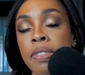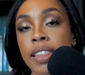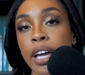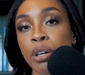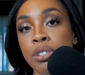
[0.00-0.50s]

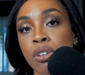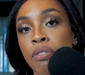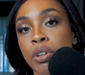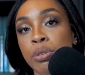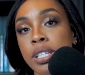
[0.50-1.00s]
that you
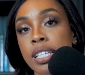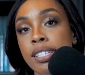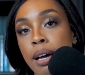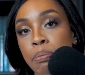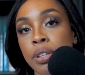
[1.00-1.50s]
resolve those
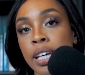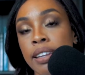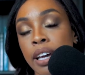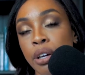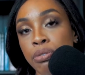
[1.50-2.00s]
separately,
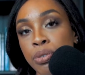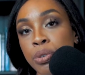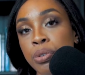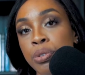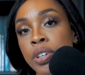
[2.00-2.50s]
that your
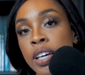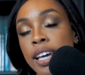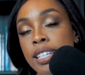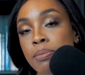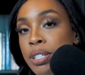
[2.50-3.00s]
food
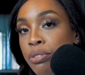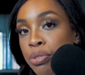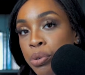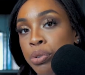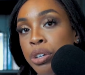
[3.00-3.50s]
is meant to
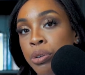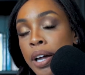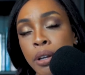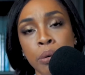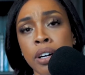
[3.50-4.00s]
fuel you
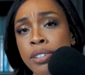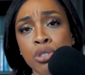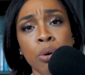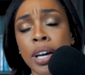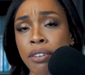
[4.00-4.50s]
and you are
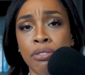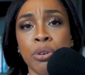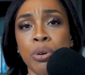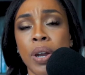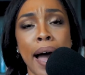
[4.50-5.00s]
enjoying the
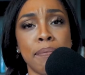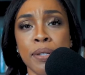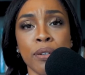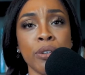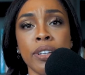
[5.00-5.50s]
food,
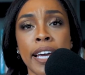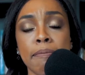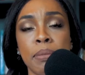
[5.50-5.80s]
absolutely.